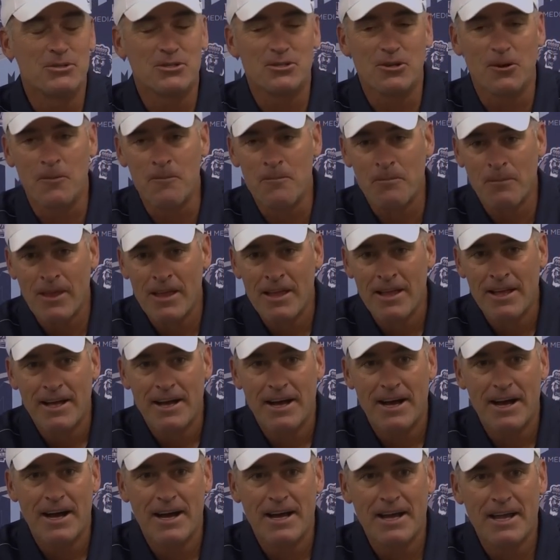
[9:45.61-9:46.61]
So
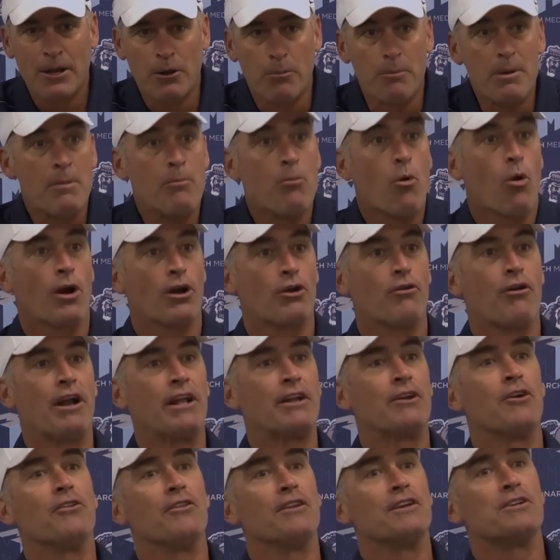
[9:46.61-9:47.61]
it'll be more
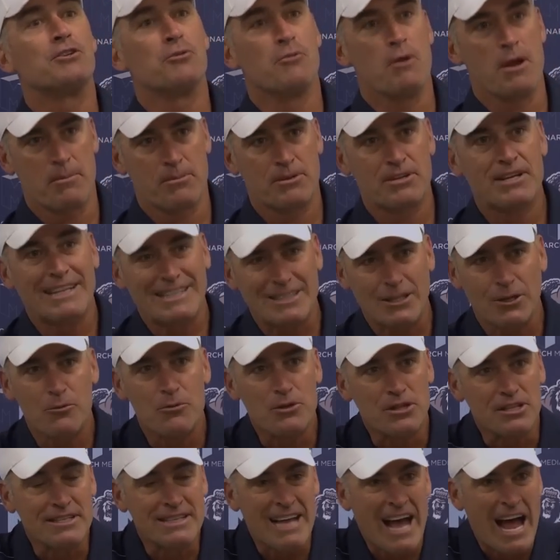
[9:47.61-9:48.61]
critical this week, particularly
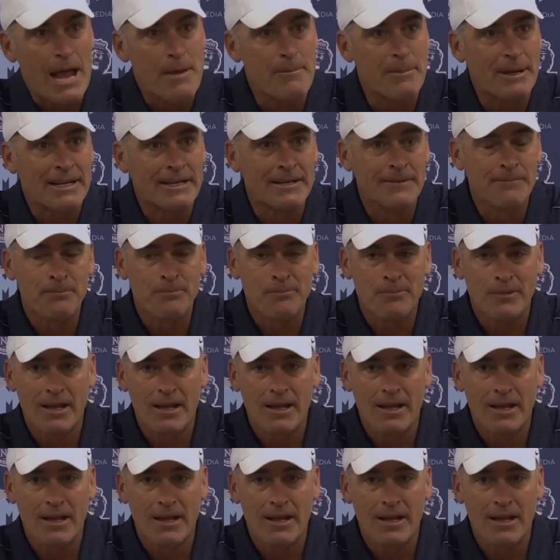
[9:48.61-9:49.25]
with the timing